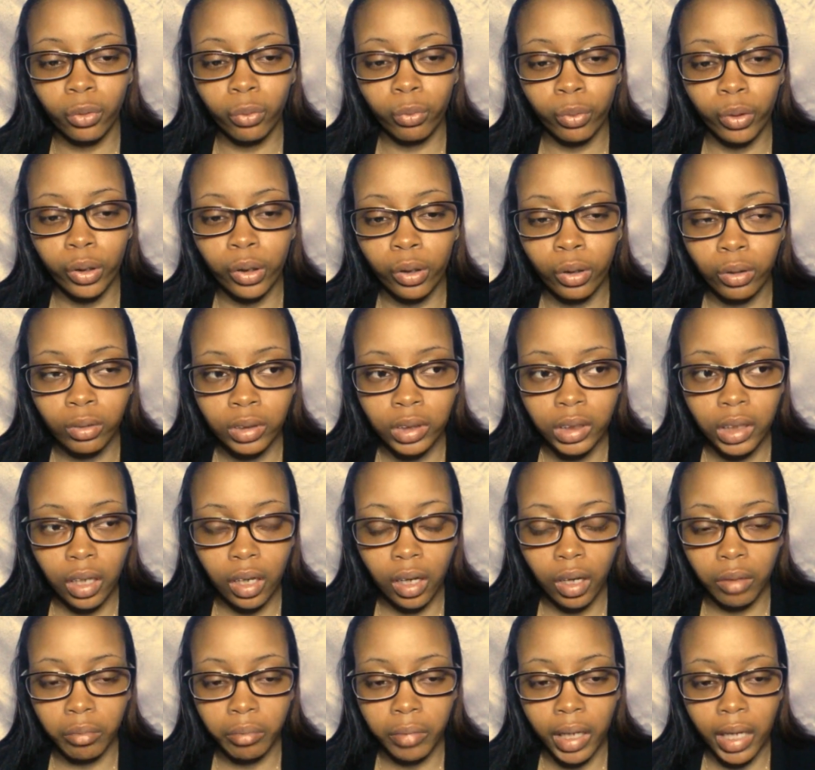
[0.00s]
the world
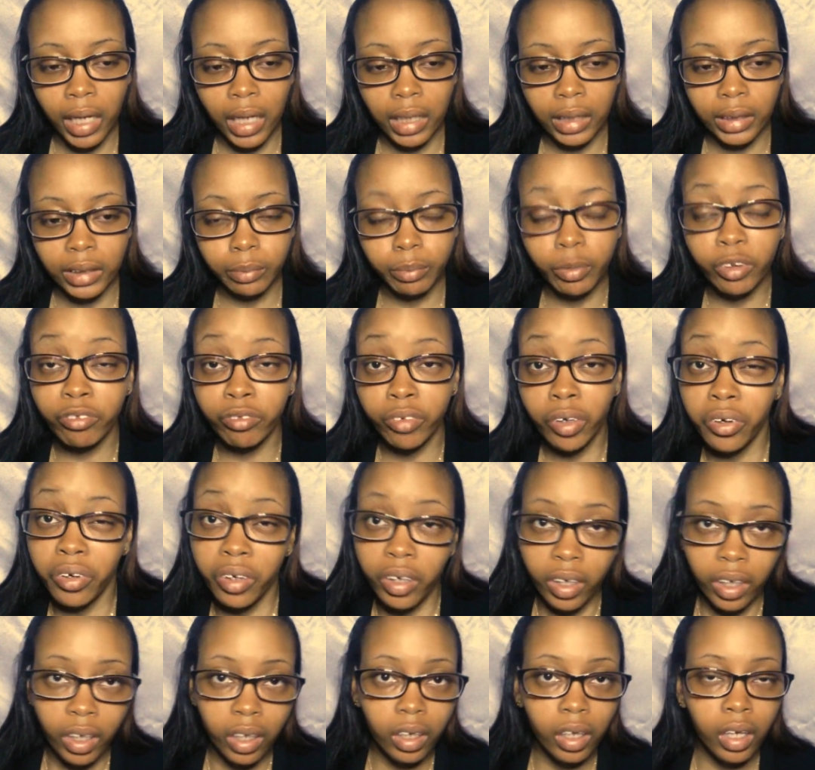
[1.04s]
has
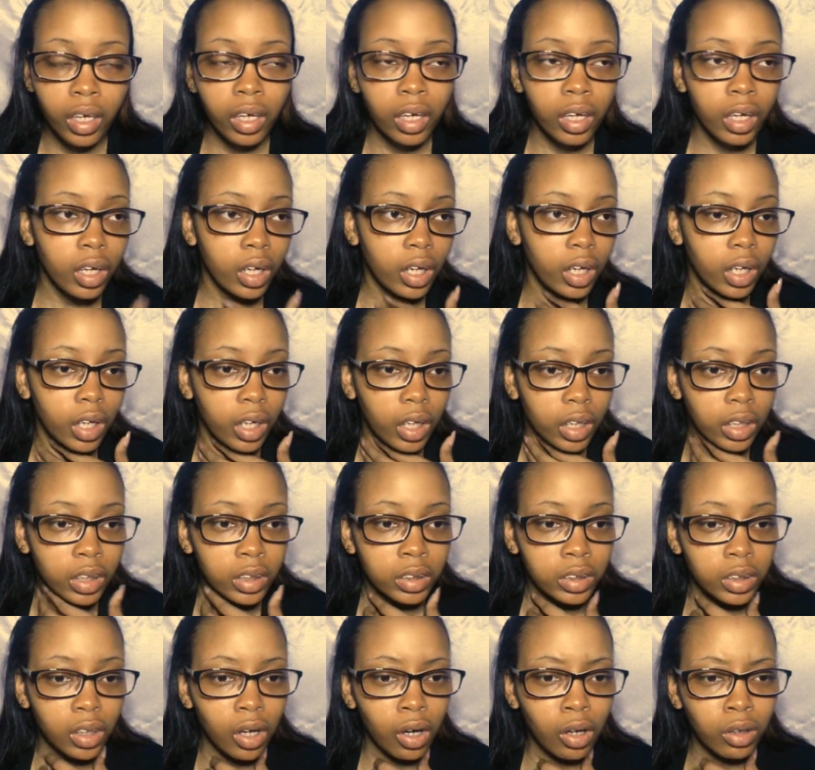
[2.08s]
perverted it.
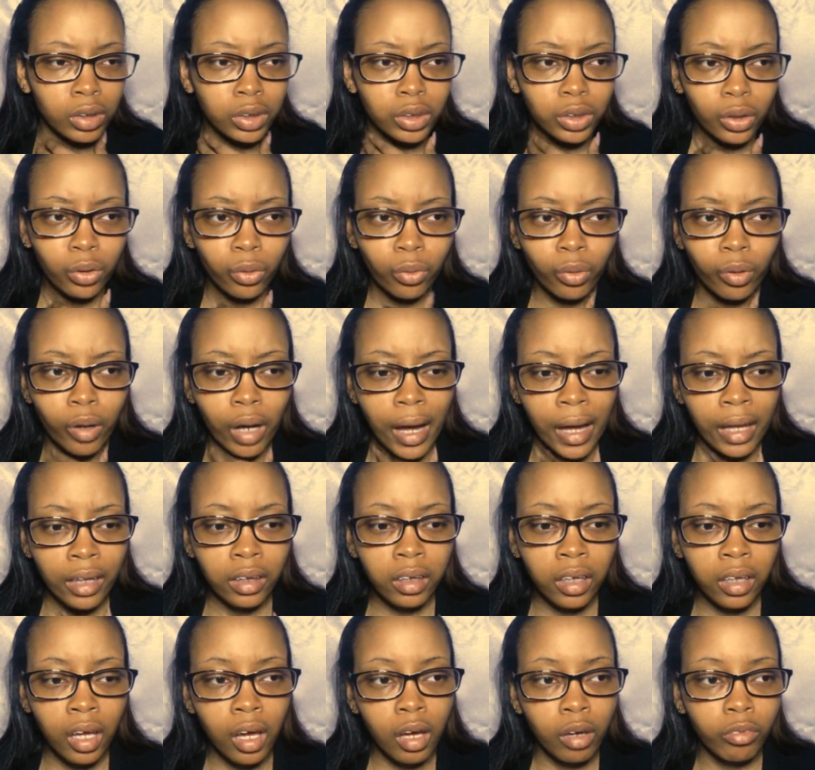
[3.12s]
And also, I
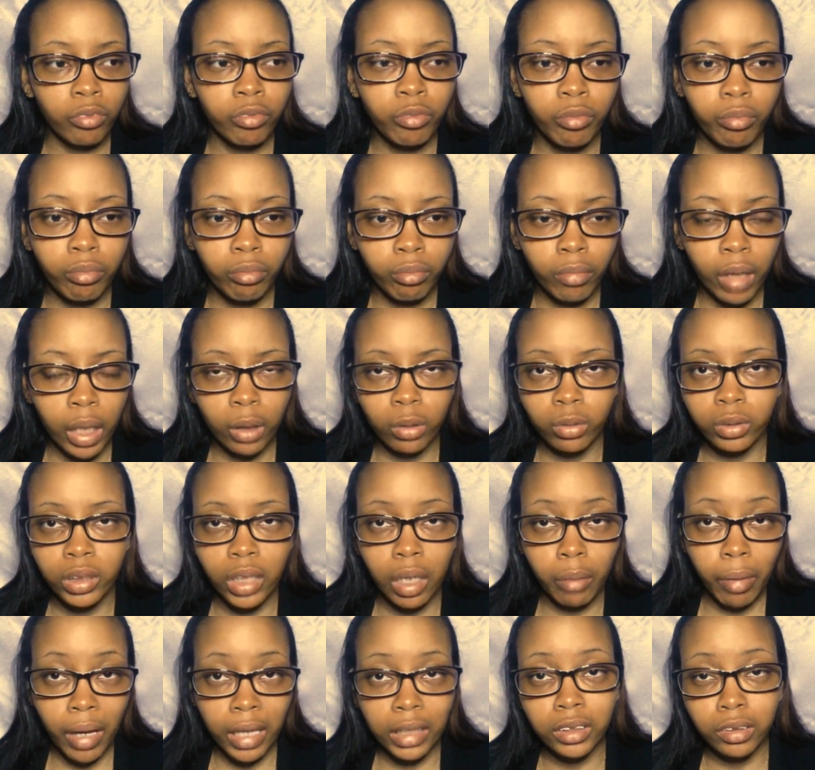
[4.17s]
love
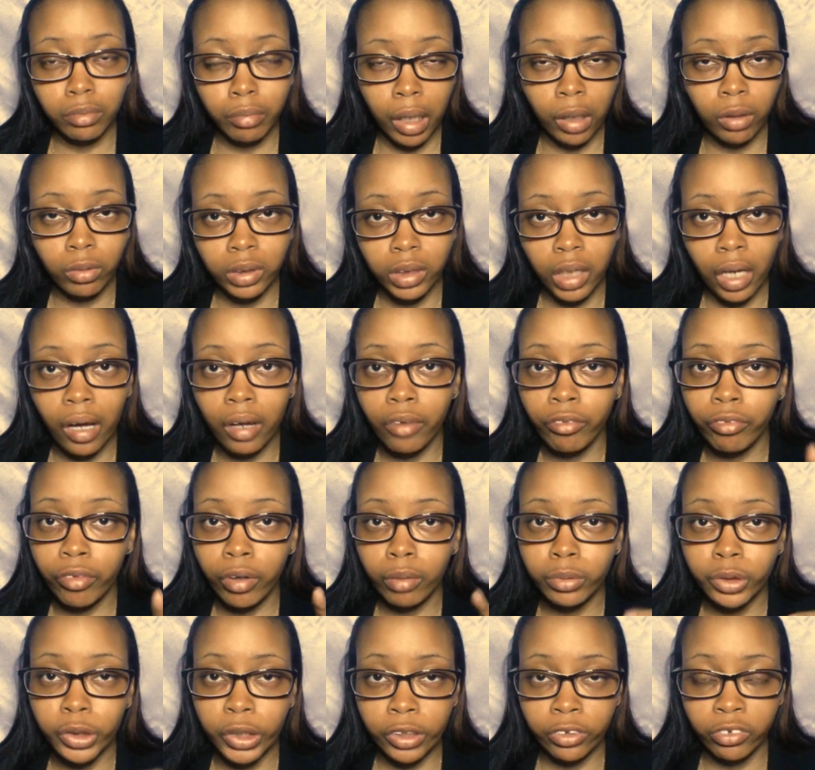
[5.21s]
Pastor Michael Todd
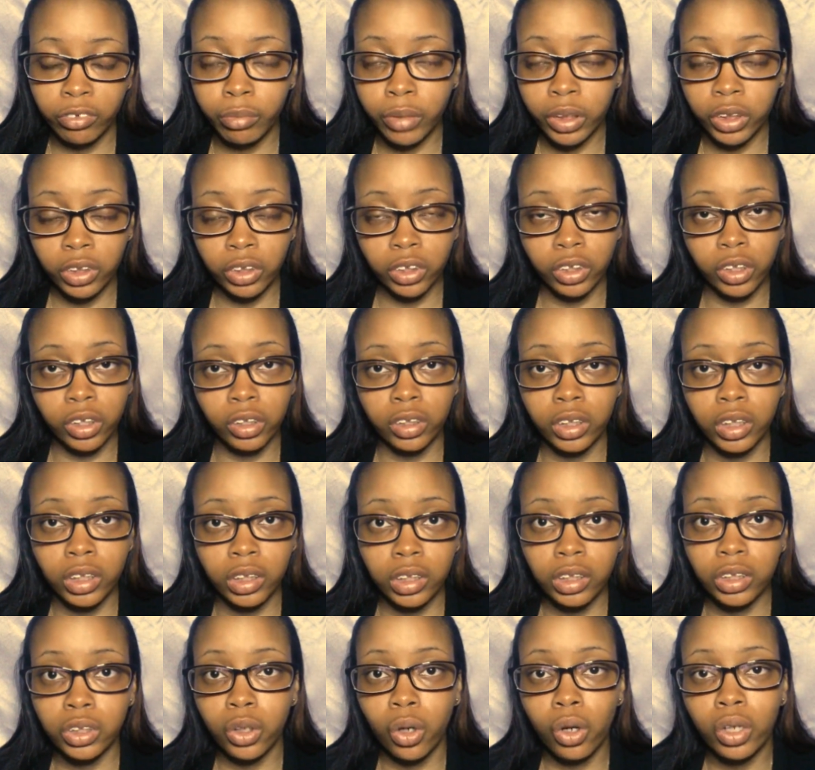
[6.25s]
from Transformation Church
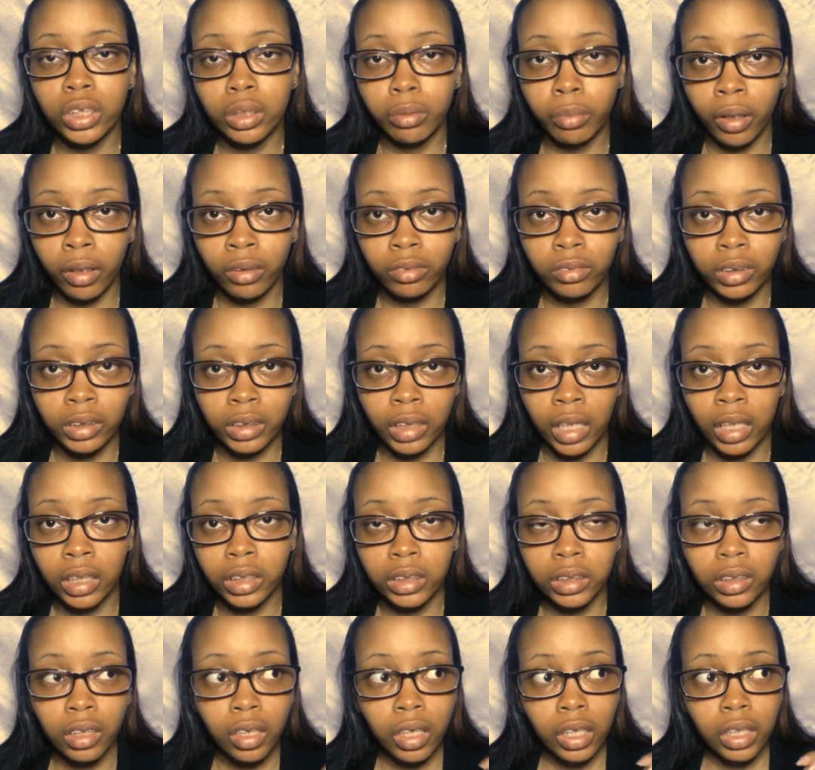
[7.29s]
because he talks about
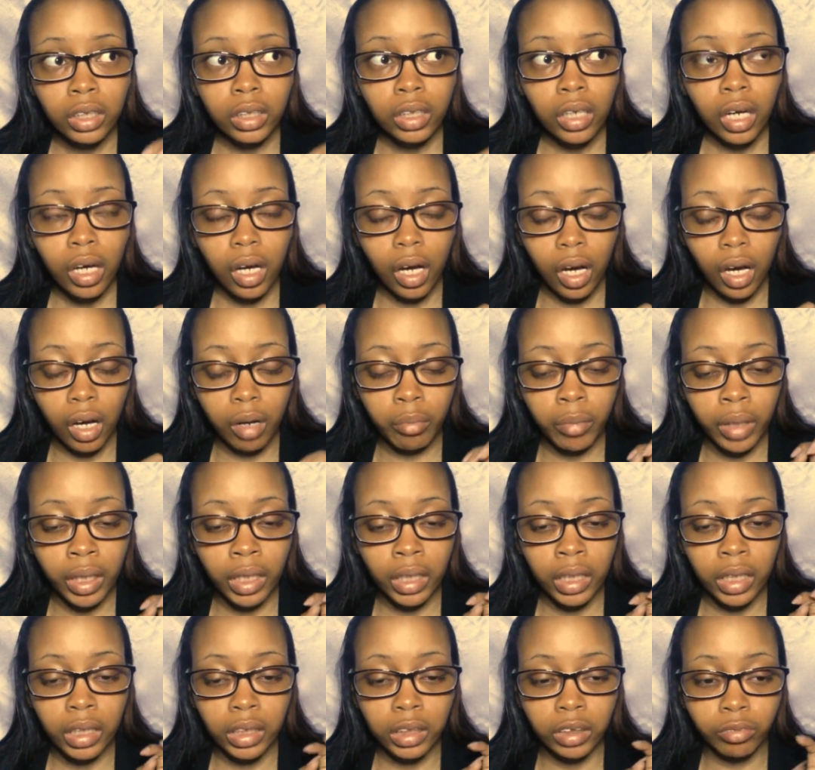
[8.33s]
sex
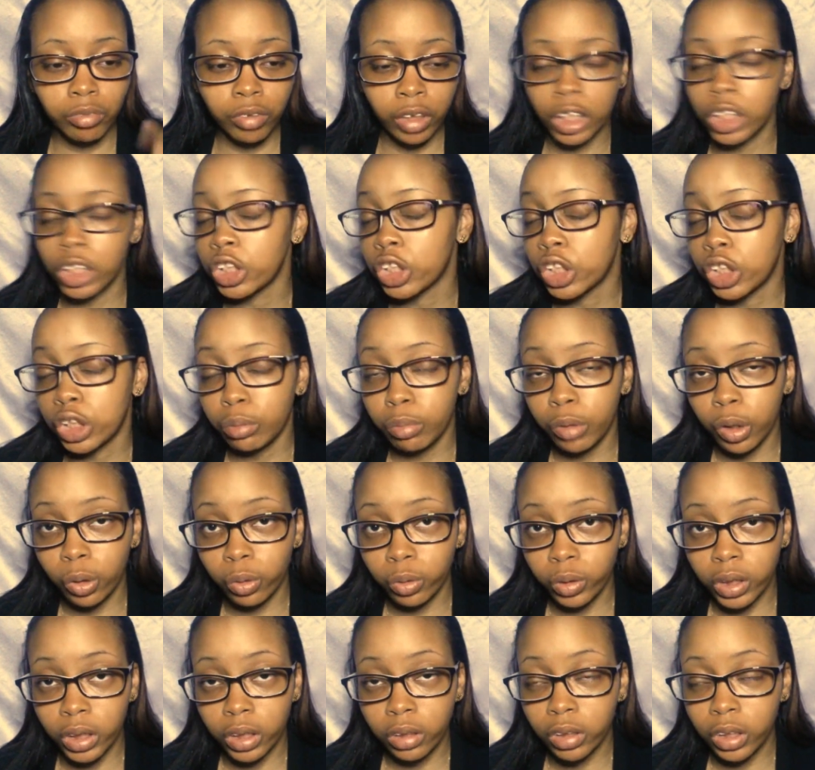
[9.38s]
in his Relationship
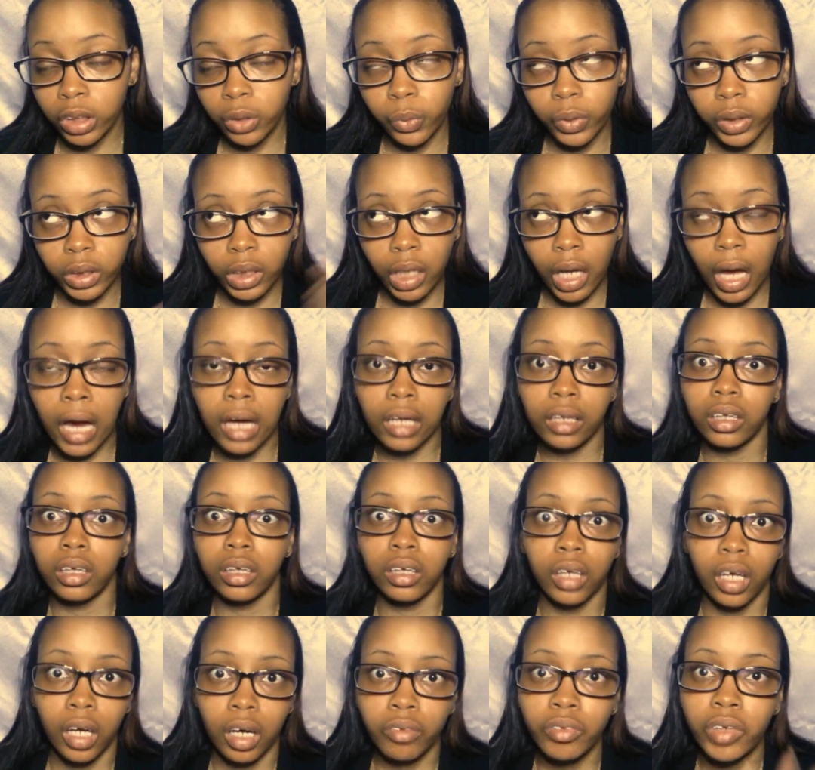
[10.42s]
Goals series, which I
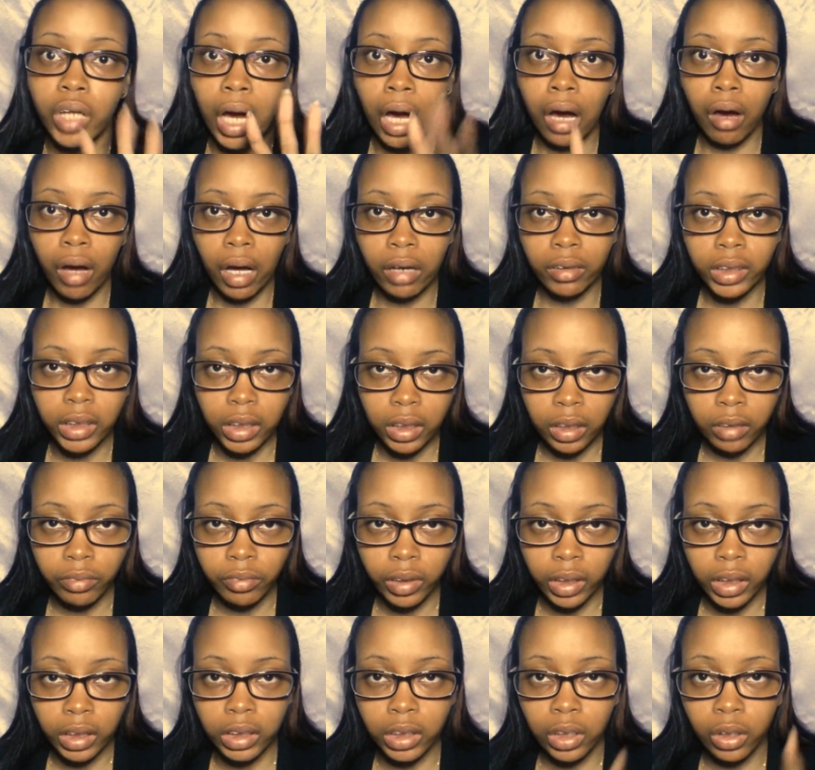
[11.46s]
loved. I'll actually leave a
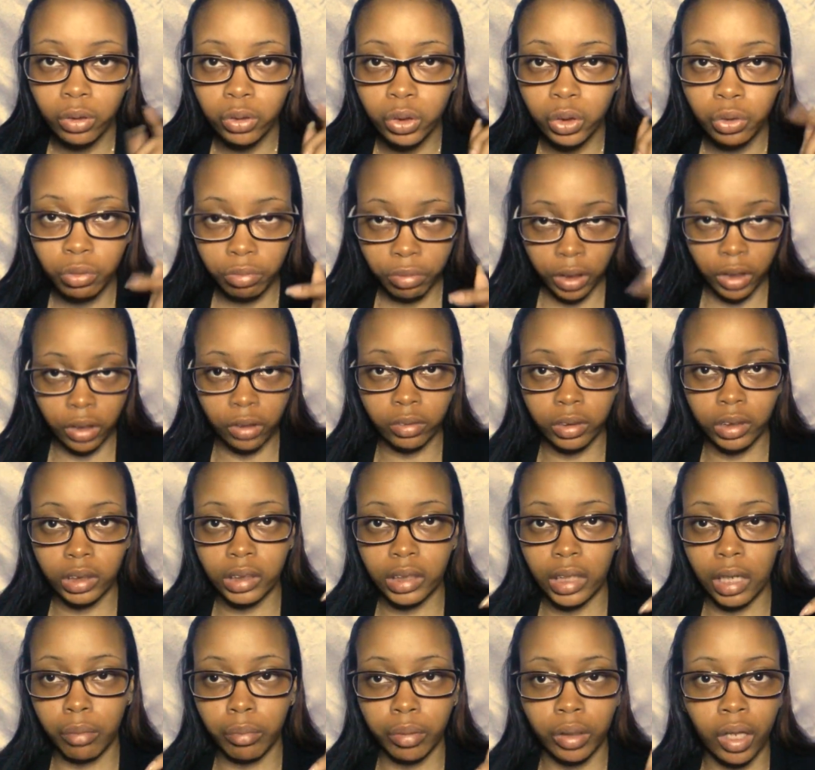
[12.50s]
link to those two videos
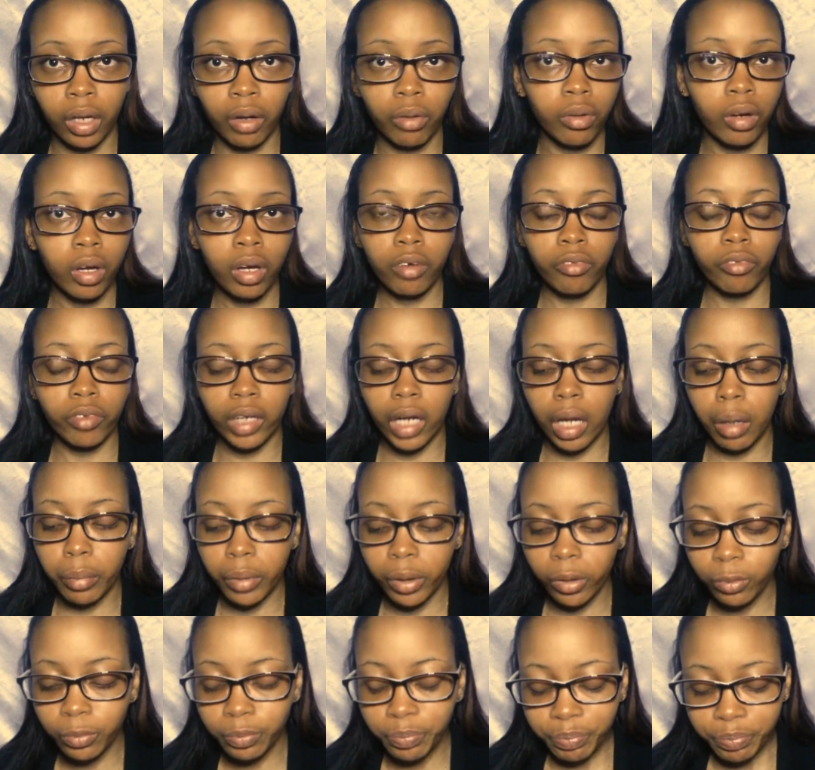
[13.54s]
down below.
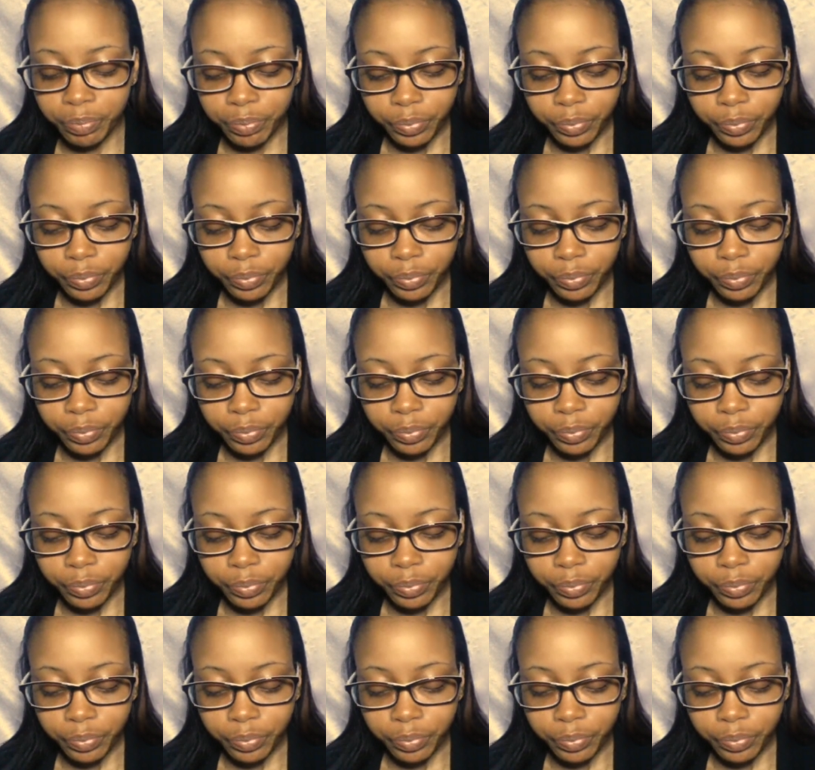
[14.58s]
Phenomenal.